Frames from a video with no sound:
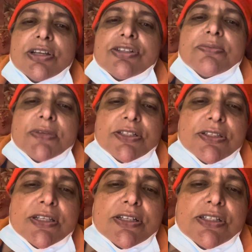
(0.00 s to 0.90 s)
It's this
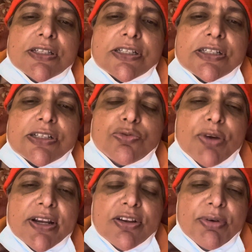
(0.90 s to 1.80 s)
this this is
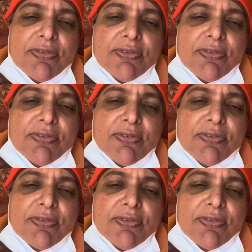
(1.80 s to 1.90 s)
right now.